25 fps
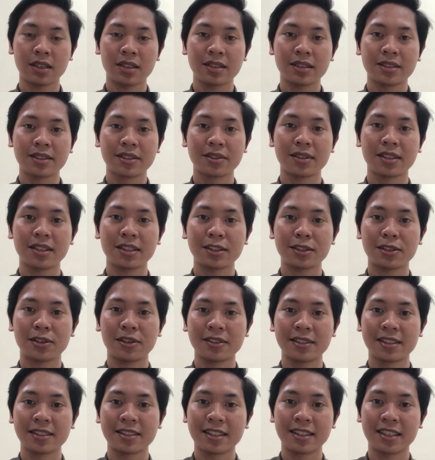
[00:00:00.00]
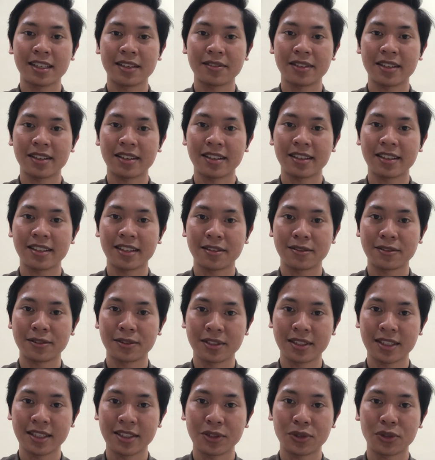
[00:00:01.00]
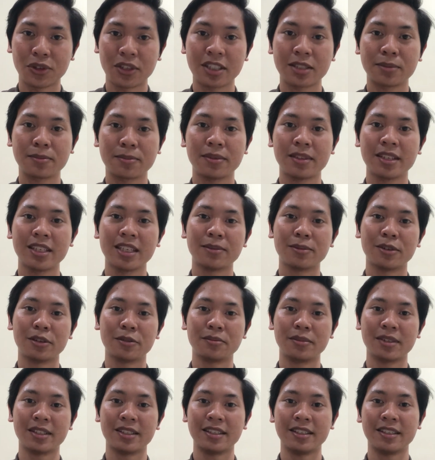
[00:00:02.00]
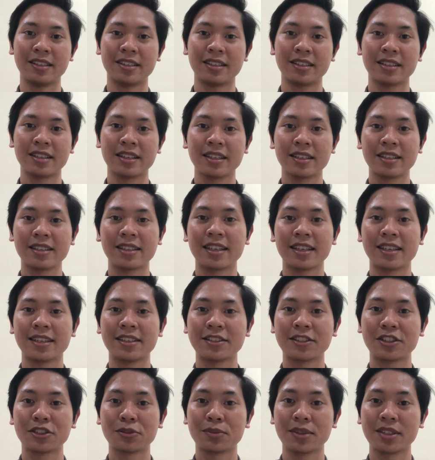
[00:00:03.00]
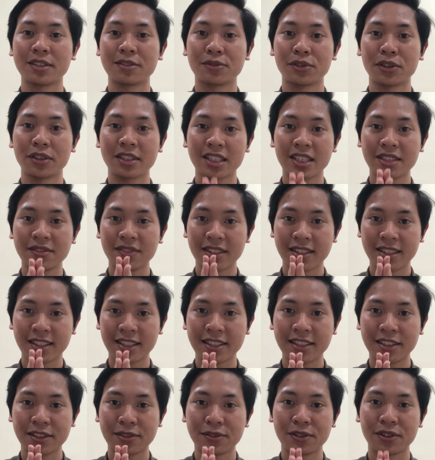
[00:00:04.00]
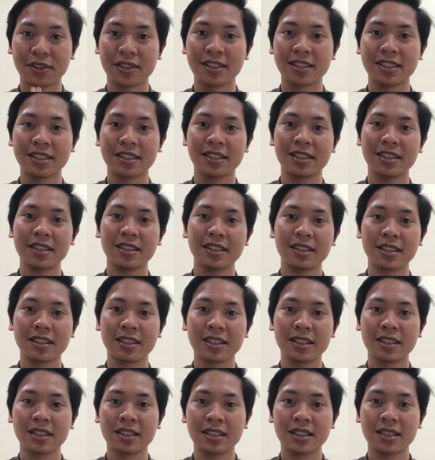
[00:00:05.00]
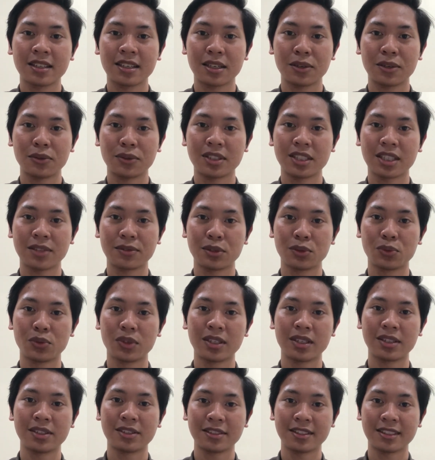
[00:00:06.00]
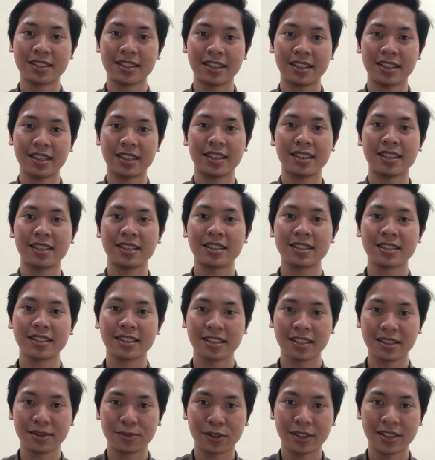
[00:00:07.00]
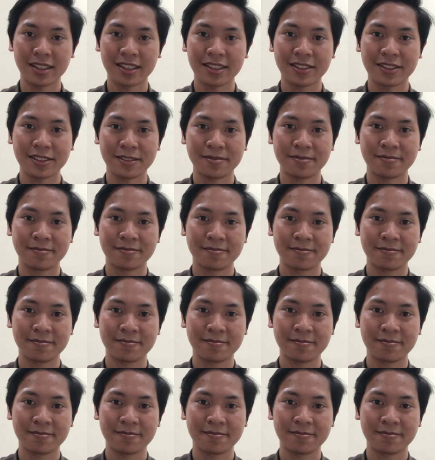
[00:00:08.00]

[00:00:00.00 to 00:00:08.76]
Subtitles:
So that's all the time that I have today to explain about money. Thank you so much for your time and thank you for listening. I wish everyone a good day. Assalamualaikum.